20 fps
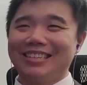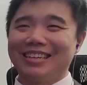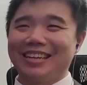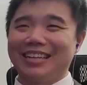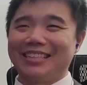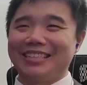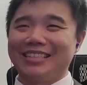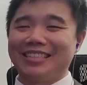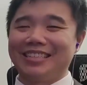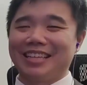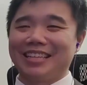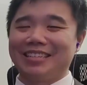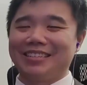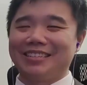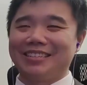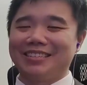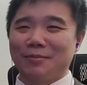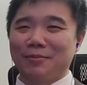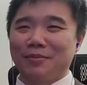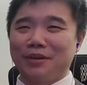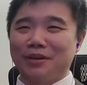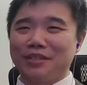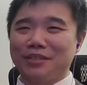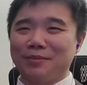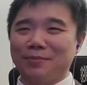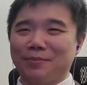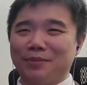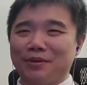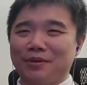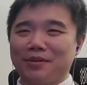It's the
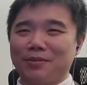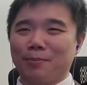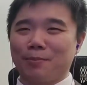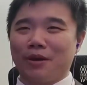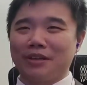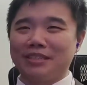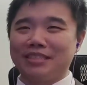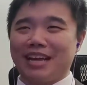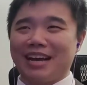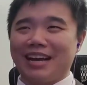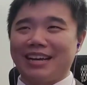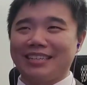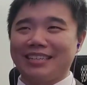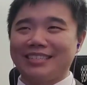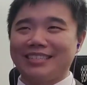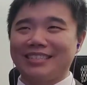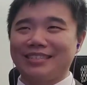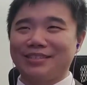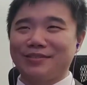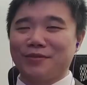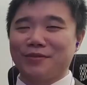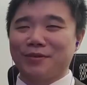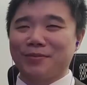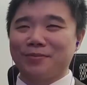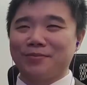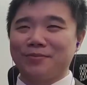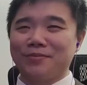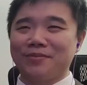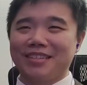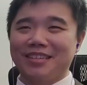puss eyes
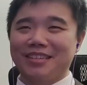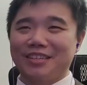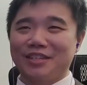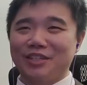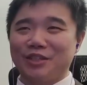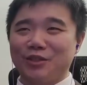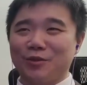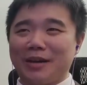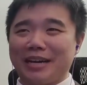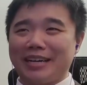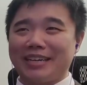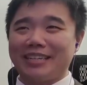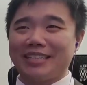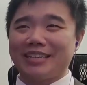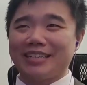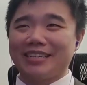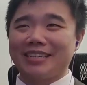from Shrek.